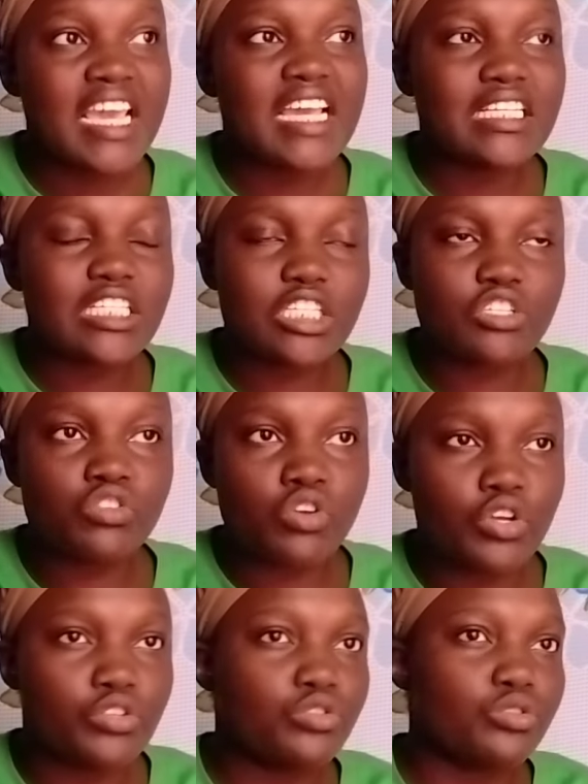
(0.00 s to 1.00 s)
and she's
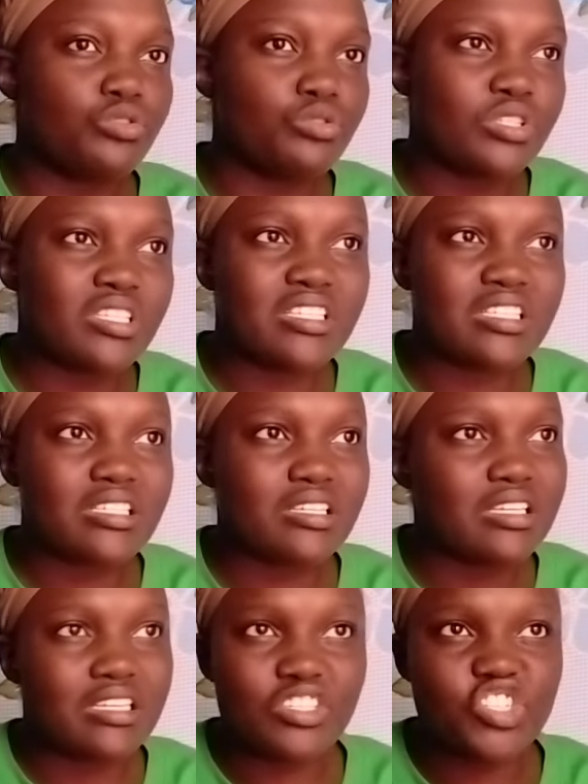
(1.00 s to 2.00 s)
going to use it
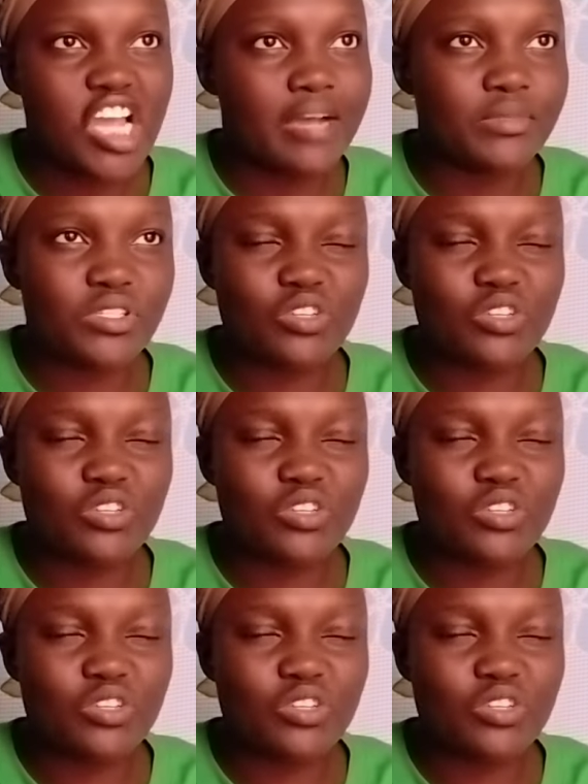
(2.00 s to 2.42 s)
in charms,